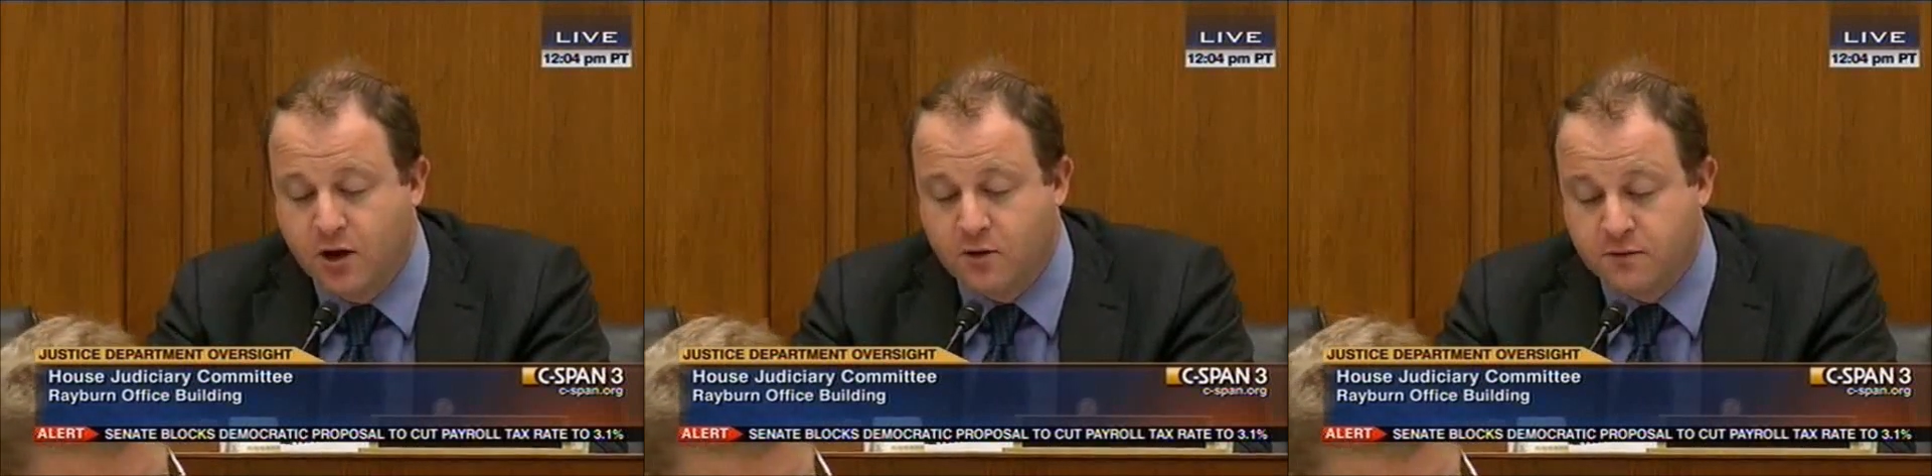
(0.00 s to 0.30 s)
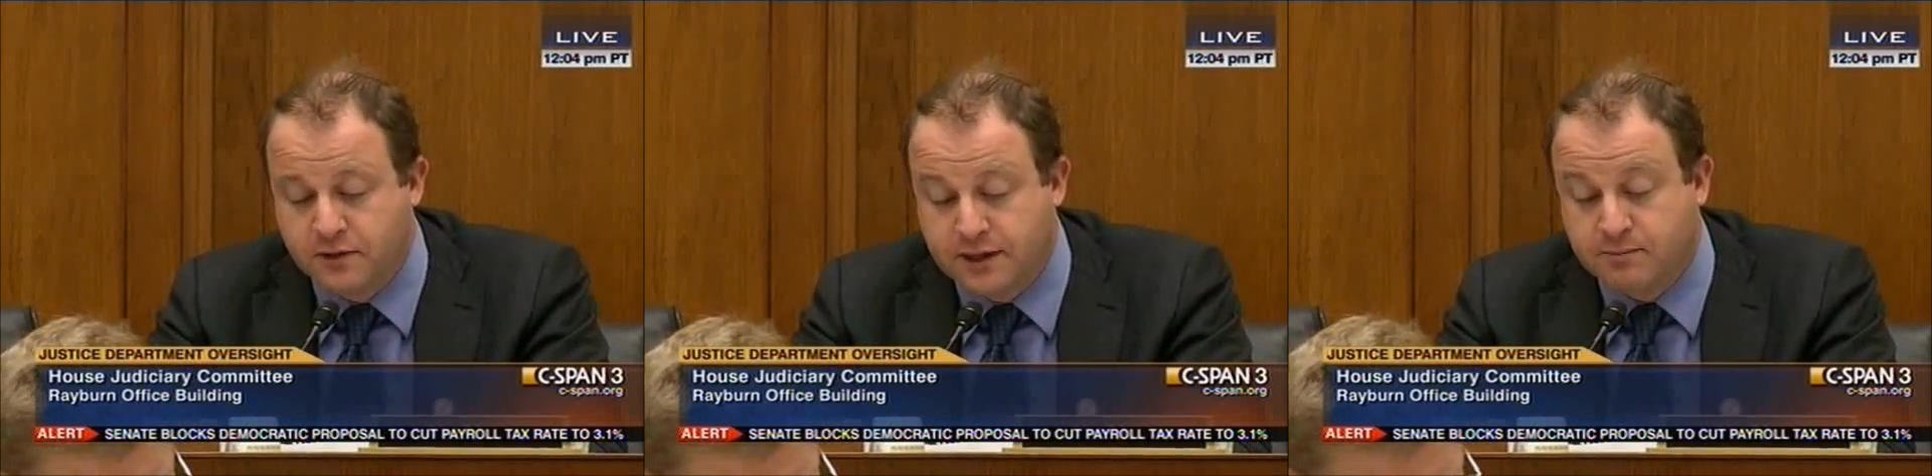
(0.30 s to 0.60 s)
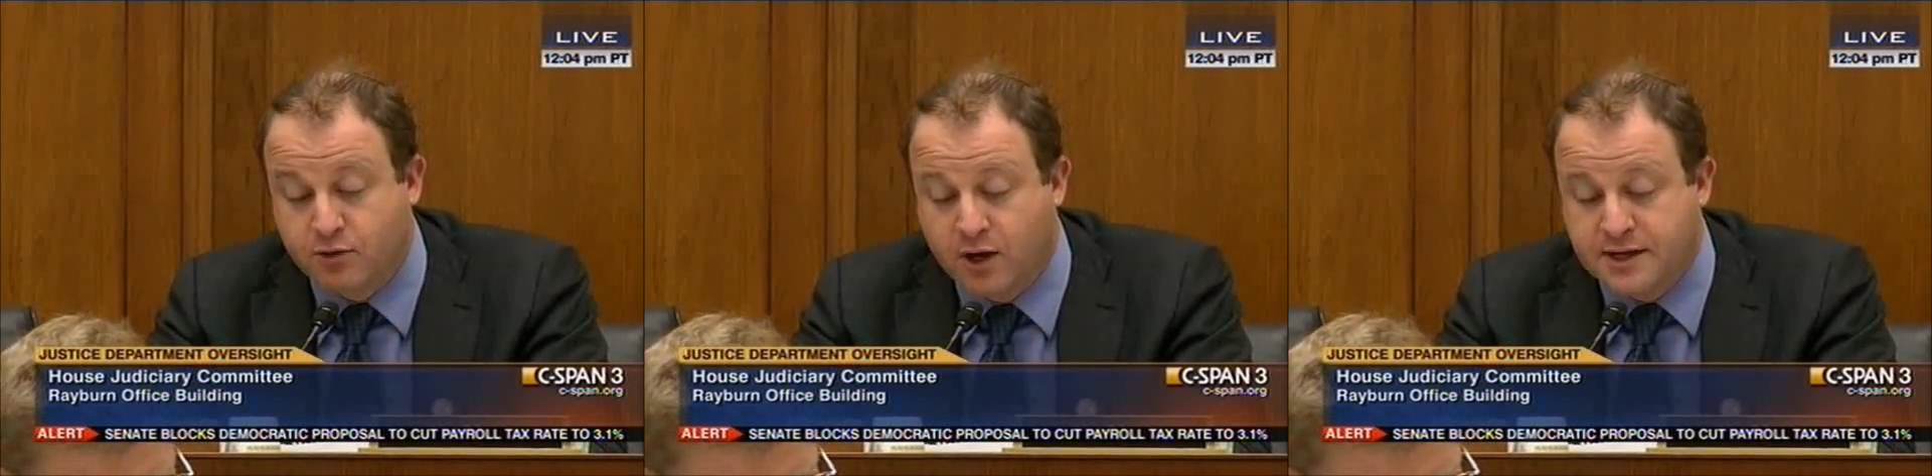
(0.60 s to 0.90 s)
overly
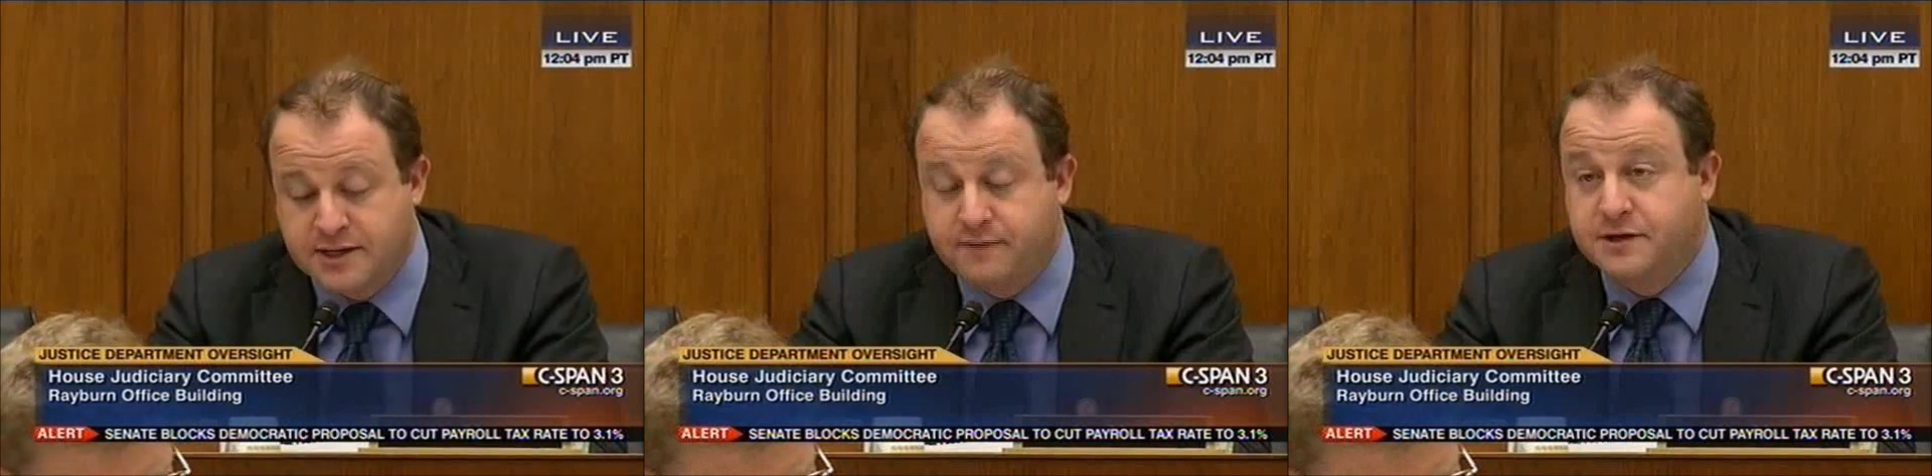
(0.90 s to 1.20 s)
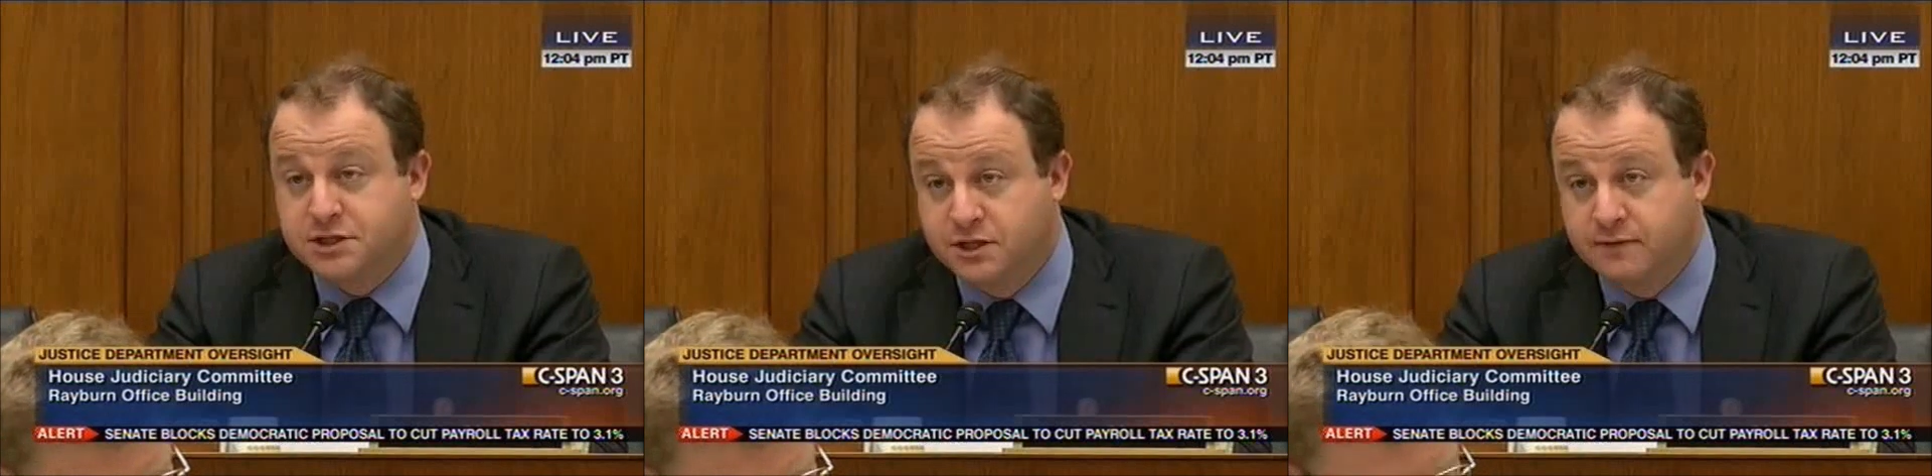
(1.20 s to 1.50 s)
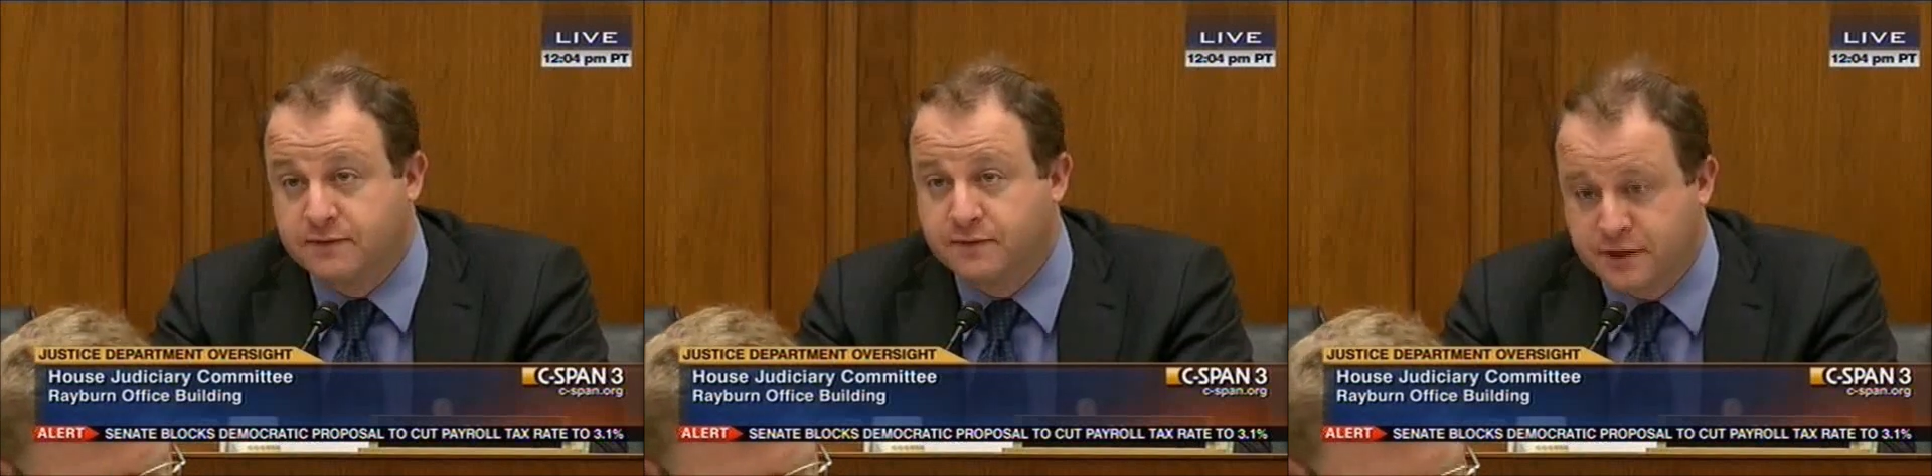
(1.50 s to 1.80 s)
broad definition
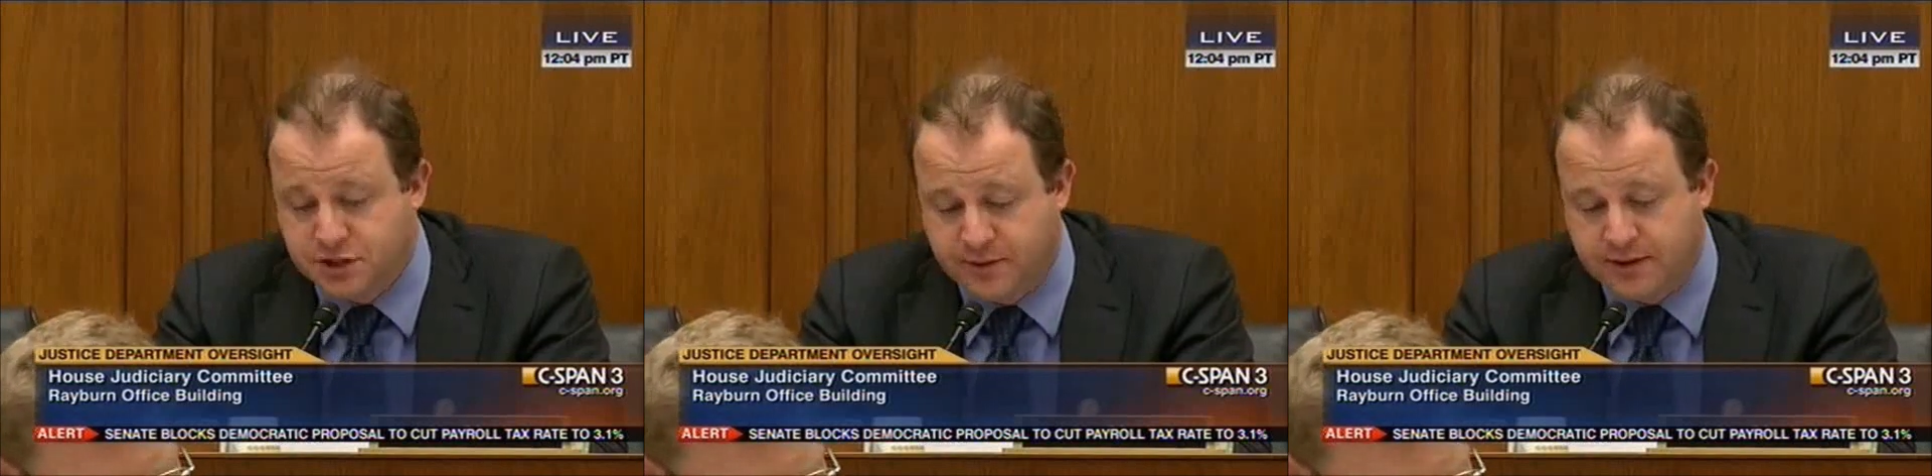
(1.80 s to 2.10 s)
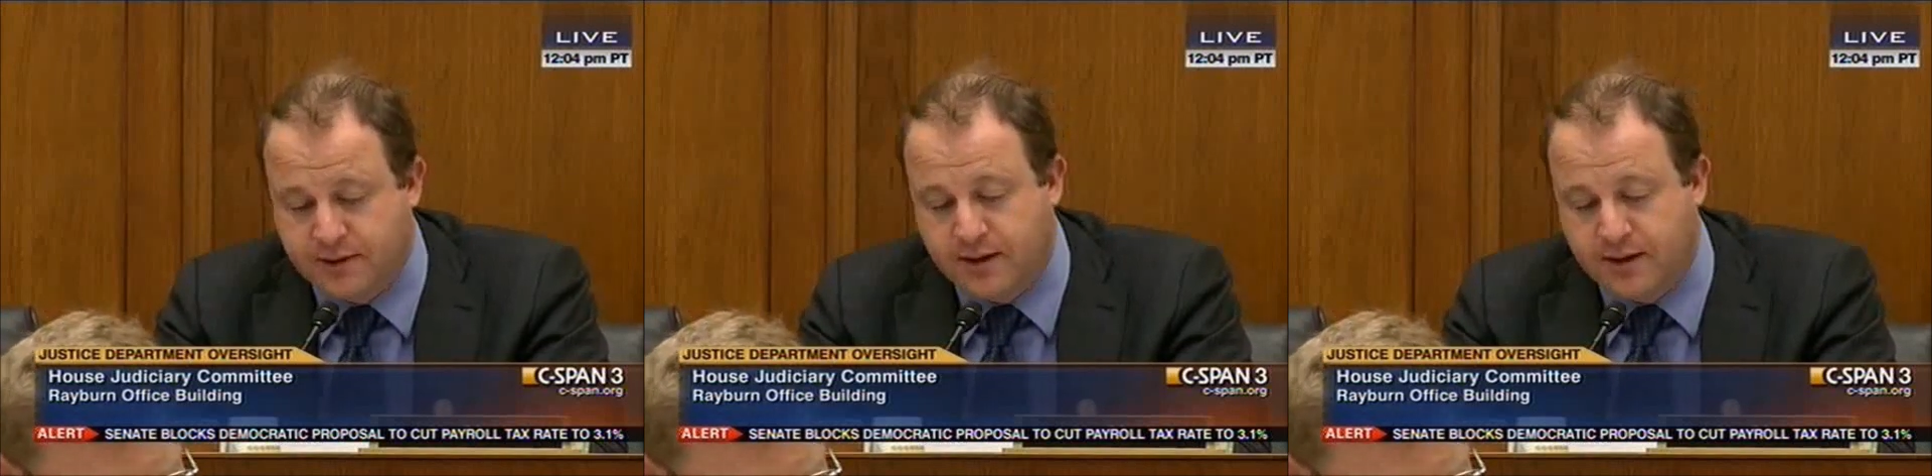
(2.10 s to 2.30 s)
of infringement.